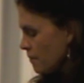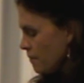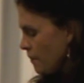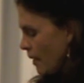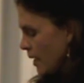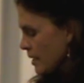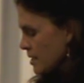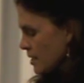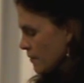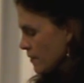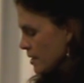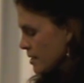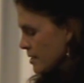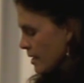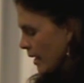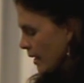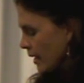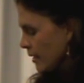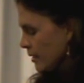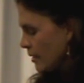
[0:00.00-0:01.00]
base of the
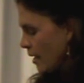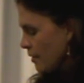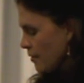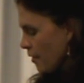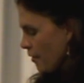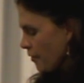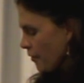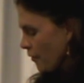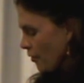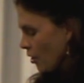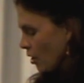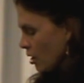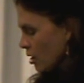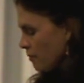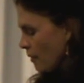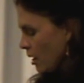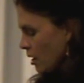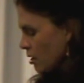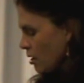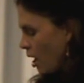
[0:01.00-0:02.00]
second and the third
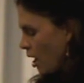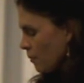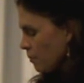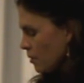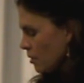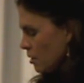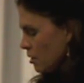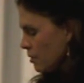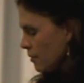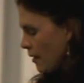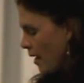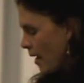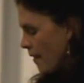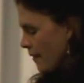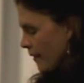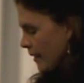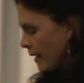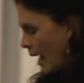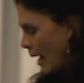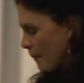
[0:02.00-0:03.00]
metacarpal
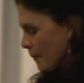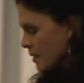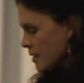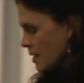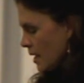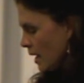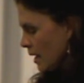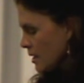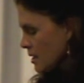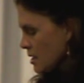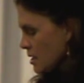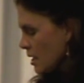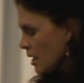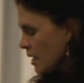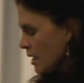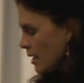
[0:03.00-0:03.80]
and the capitate.